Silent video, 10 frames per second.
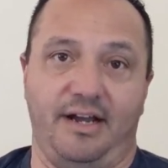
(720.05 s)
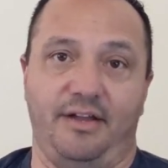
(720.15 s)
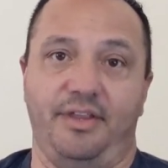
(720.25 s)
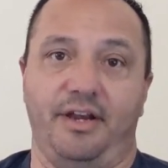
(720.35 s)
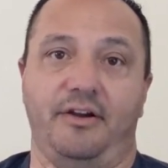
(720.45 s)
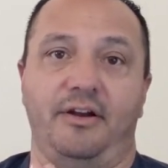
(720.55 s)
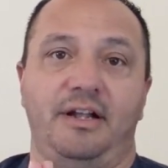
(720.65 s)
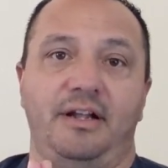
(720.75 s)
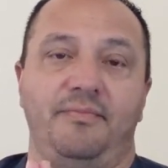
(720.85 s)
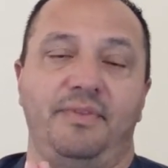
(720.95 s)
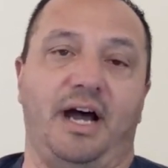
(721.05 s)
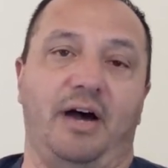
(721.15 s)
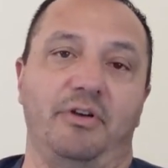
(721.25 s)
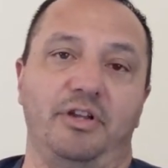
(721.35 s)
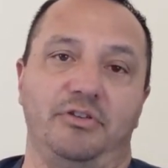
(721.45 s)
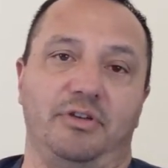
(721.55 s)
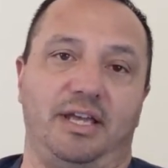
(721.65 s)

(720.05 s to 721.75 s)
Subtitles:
out there? How are you